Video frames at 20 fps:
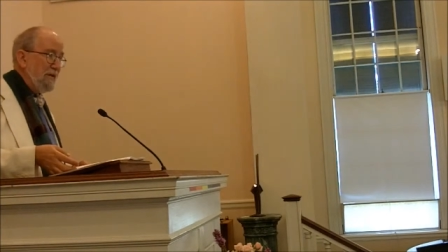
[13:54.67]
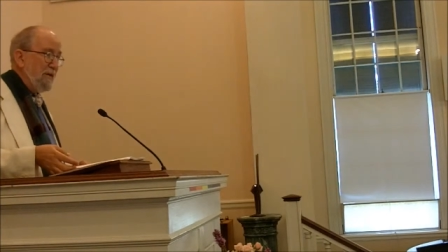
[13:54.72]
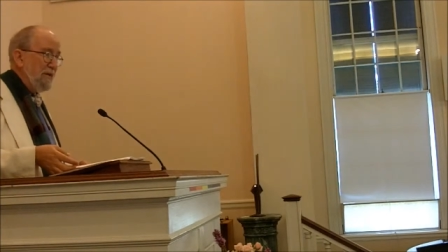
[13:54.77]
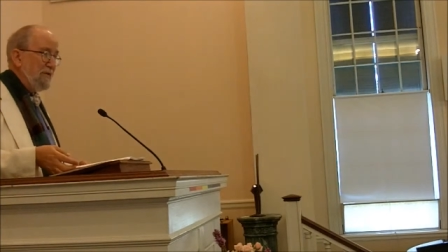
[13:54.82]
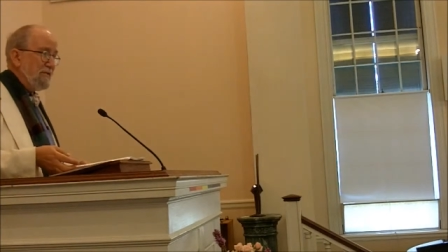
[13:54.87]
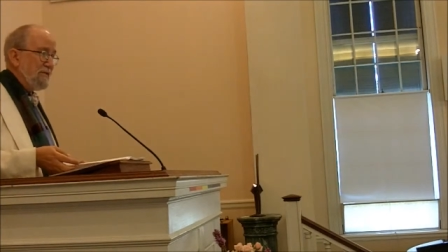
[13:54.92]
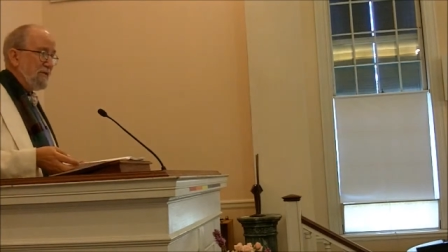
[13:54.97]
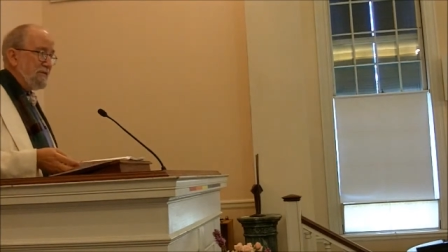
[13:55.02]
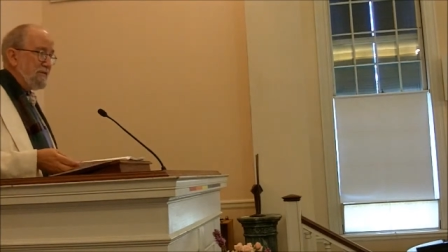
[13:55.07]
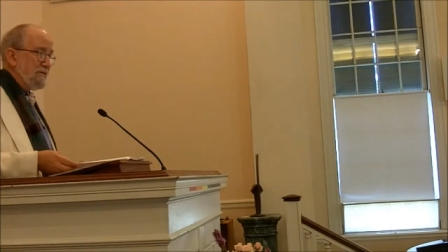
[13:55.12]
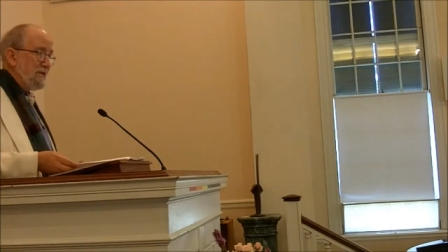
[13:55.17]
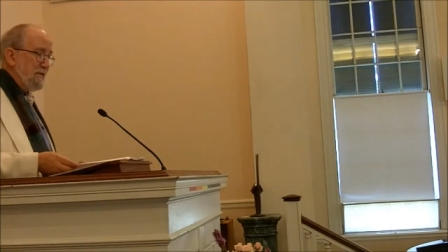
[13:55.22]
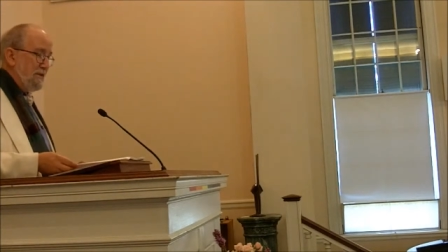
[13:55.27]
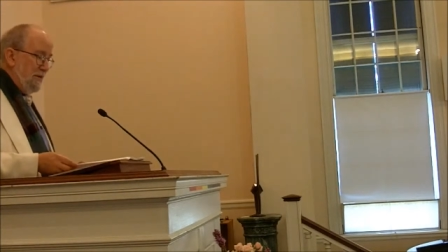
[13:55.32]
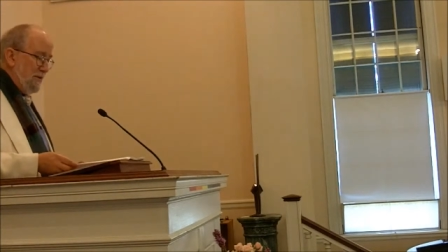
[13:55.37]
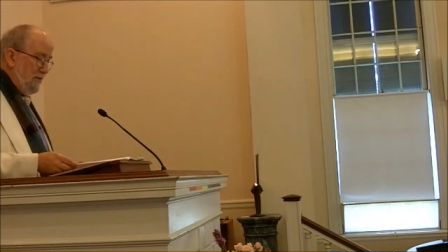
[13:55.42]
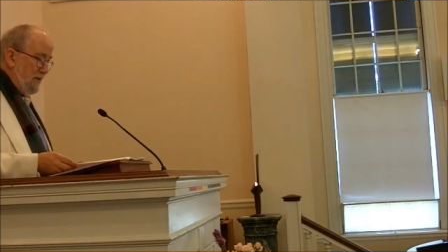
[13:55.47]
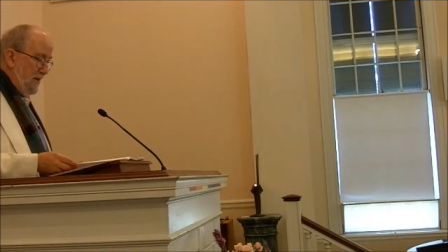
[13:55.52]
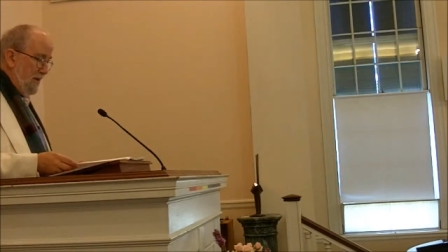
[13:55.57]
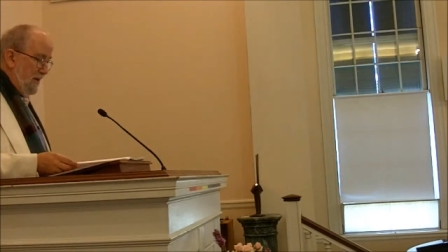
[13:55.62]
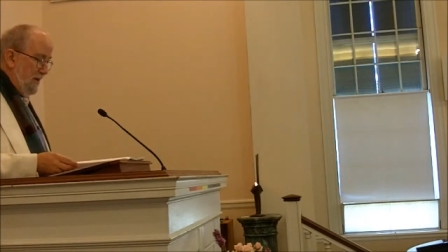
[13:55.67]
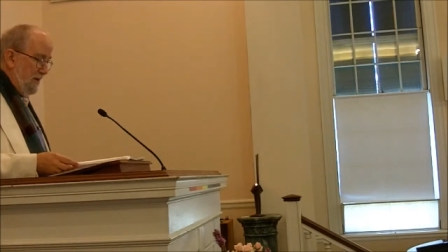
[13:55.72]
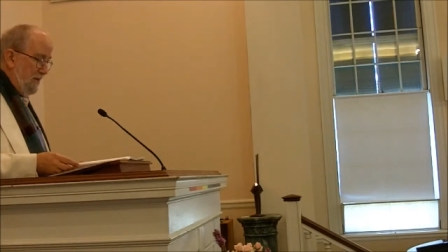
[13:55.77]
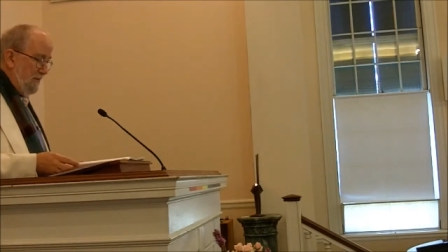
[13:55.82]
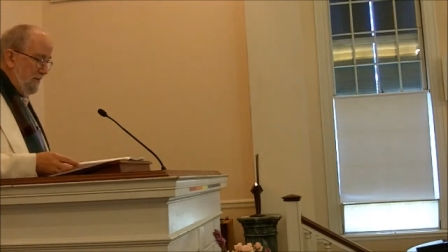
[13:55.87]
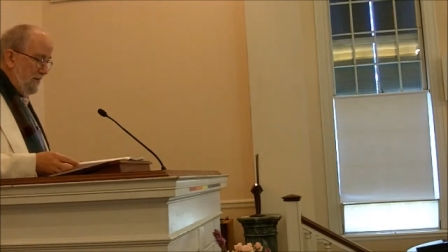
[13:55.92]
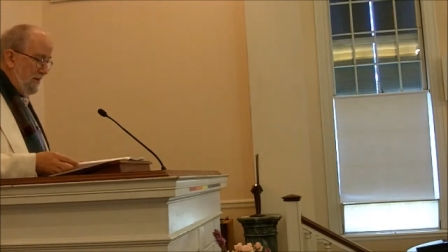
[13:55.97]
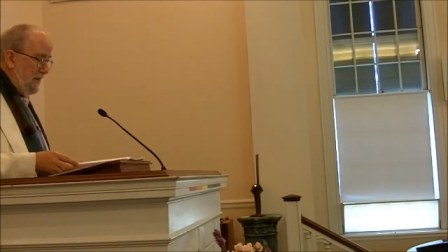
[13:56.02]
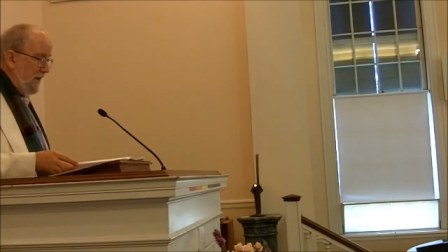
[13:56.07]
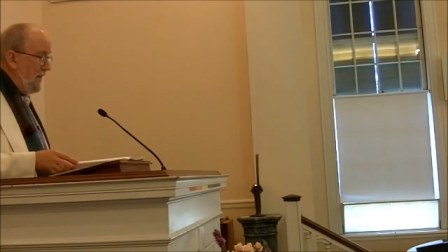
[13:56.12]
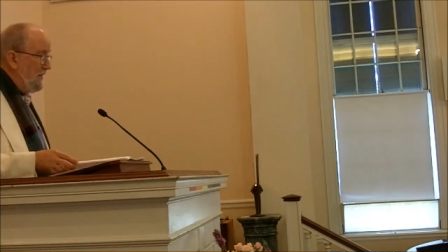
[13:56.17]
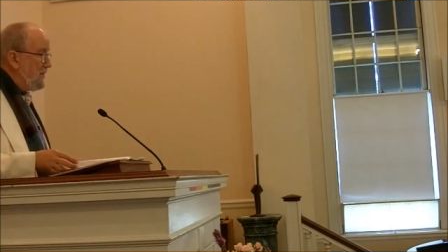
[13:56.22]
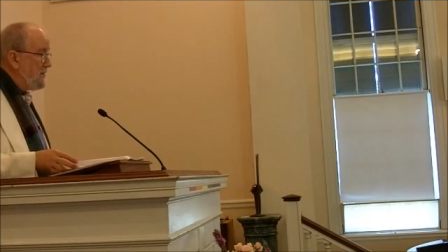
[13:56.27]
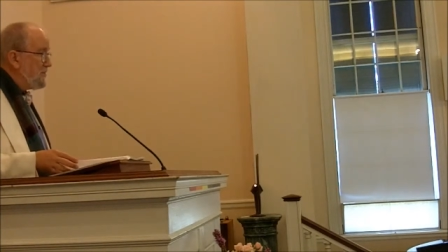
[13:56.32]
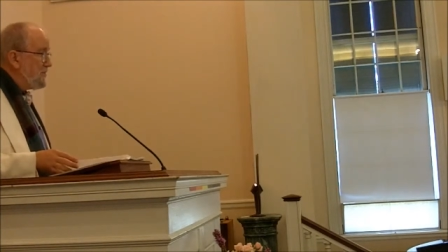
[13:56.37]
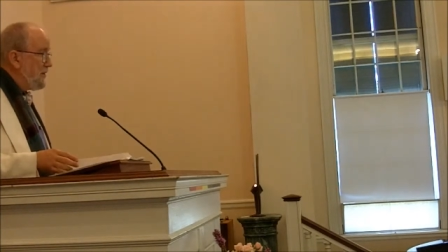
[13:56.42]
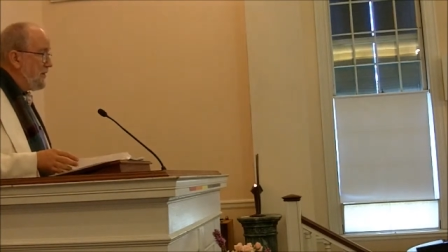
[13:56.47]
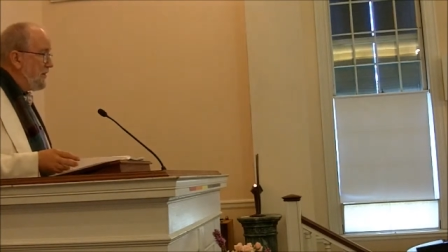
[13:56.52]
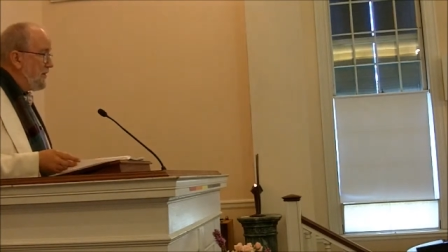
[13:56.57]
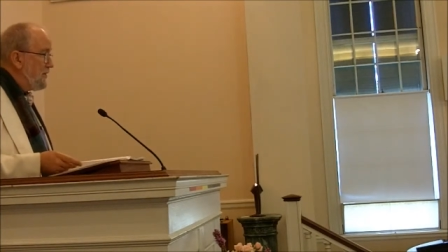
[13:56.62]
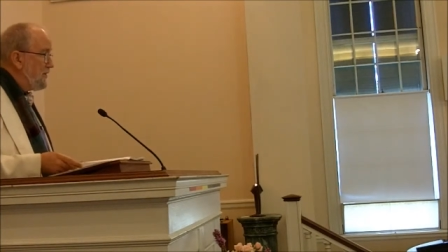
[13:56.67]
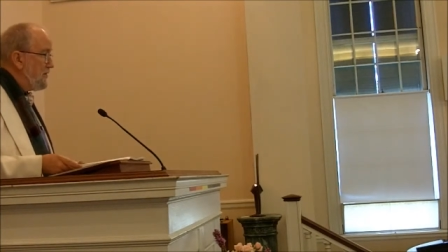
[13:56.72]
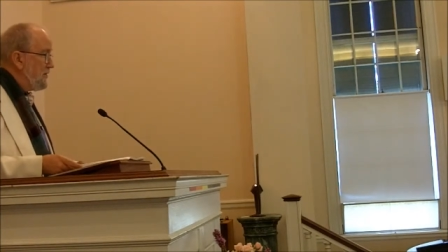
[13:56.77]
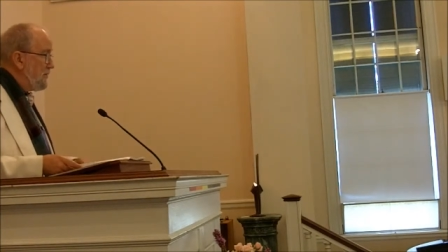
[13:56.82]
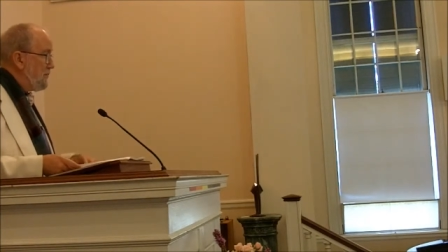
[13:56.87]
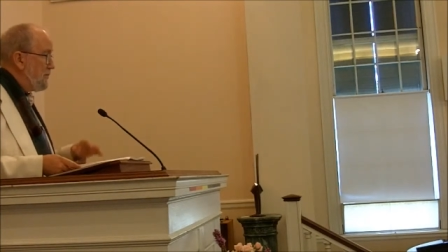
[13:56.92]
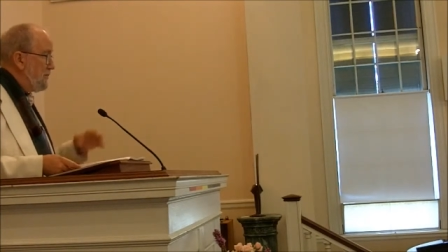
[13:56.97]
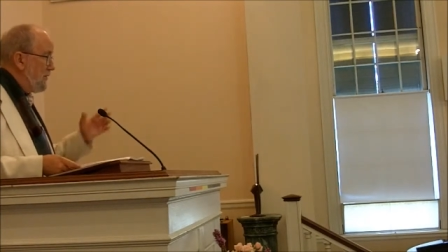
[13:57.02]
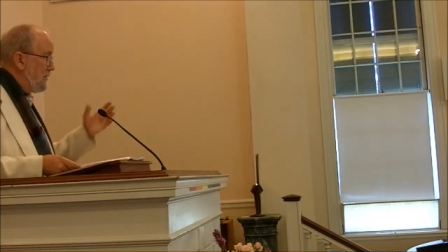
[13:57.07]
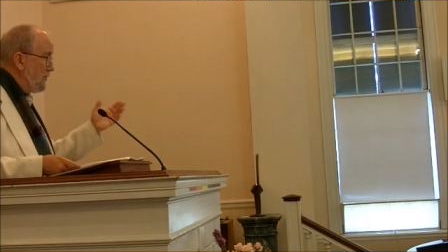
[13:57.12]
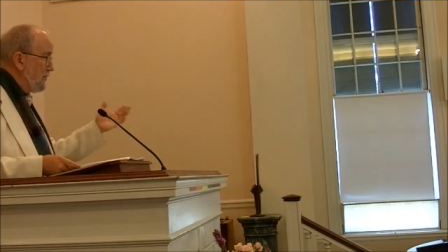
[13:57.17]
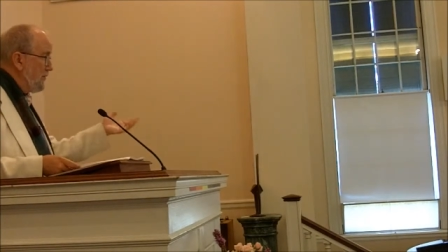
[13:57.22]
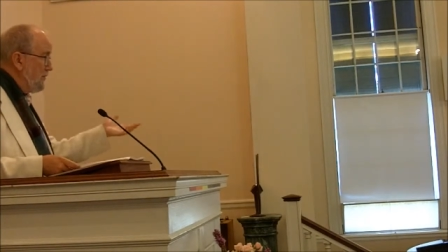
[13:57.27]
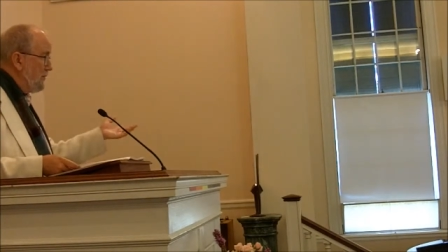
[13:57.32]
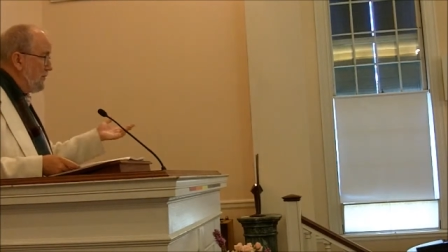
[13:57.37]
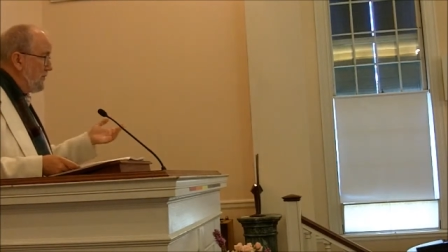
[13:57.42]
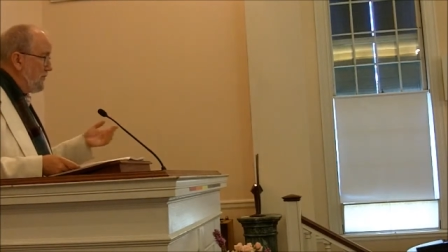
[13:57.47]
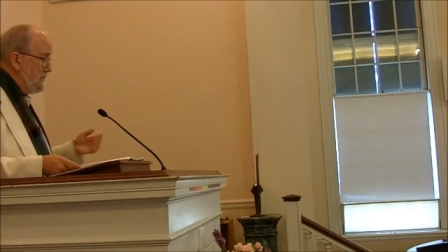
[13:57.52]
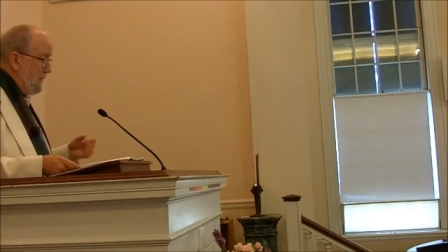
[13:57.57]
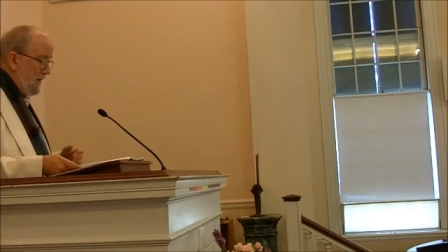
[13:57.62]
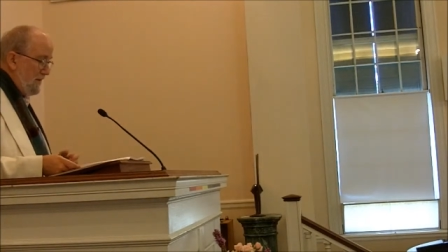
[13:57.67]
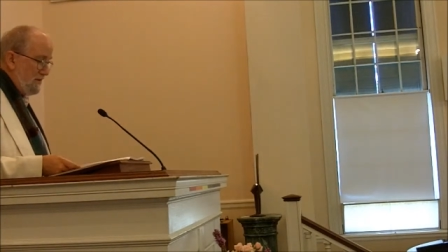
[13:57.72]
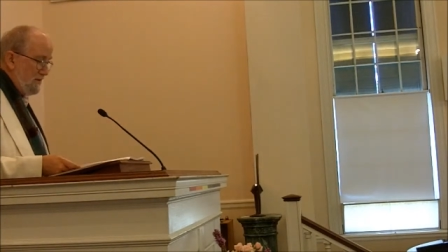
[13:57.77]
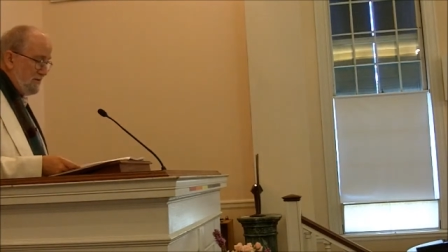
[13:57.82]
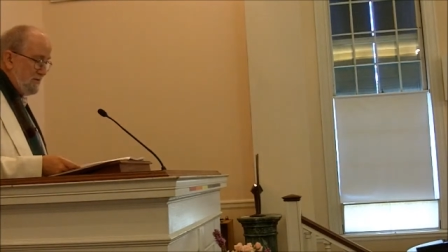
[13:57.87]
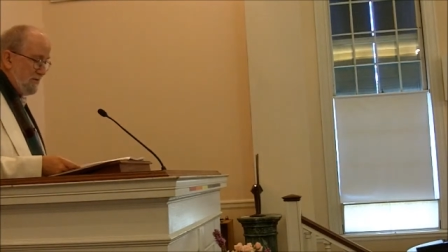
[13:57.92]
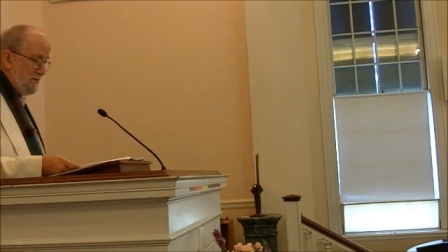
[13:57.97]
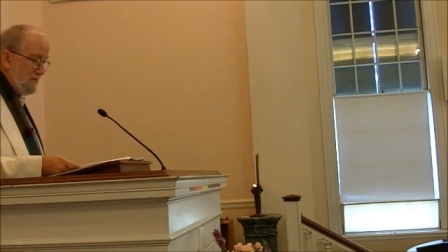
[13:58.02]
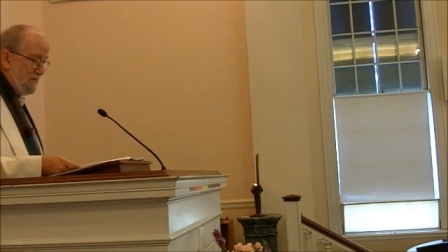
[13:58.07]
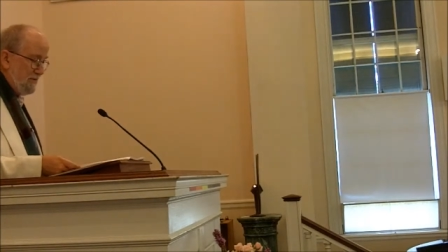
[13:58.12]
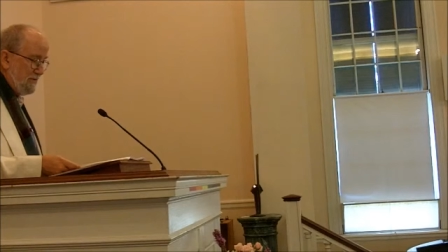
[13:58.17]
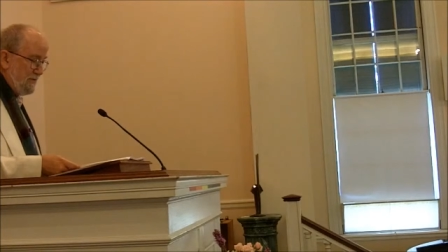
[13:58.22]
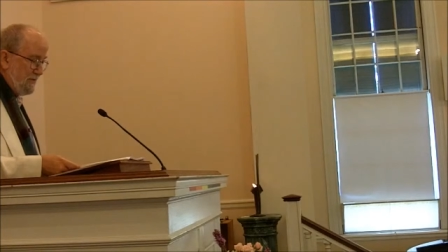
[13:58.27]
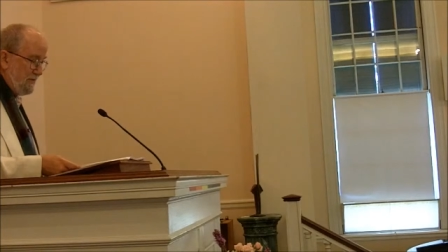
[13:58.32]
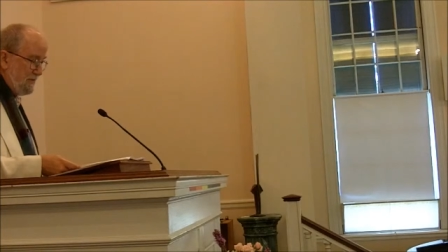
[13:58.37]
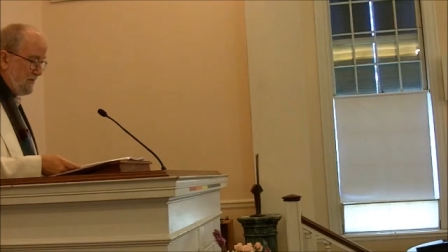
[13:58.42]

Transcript: in 1609 and the charter to the Pilgrims of Massachusetts in